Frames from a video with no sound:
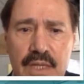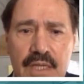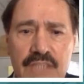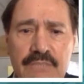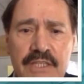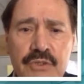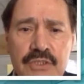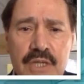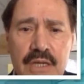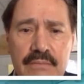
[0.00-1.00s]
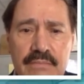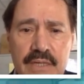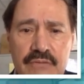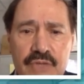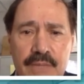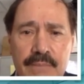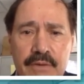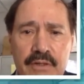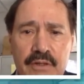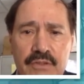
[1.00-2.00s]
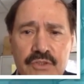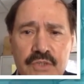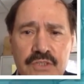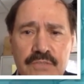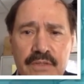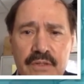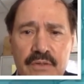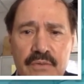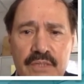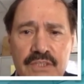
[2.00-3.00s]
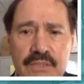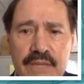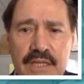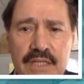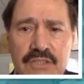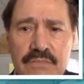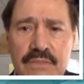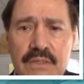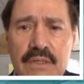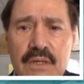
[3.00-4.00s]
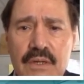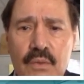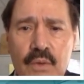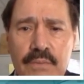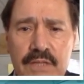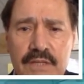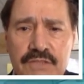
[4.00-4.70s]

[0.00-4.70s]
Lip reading: Is matrix dropout another stress-raising mechanism? We believe